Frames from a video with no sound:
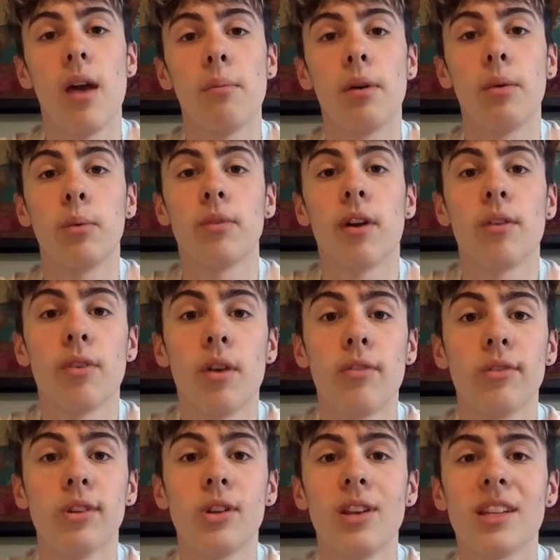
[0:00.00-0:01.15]
But without further
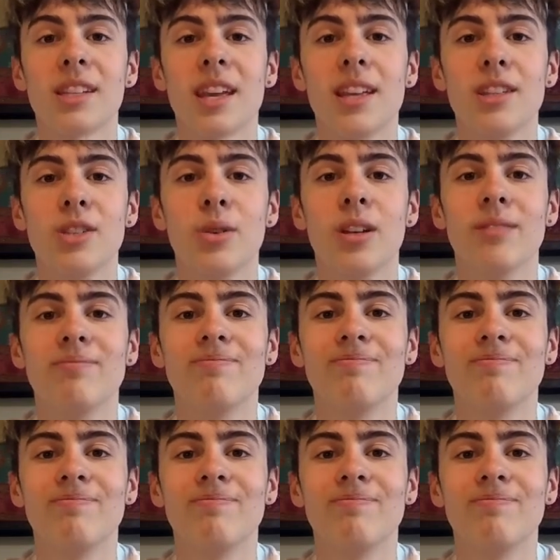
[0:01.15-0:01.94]
ado, let's get into it.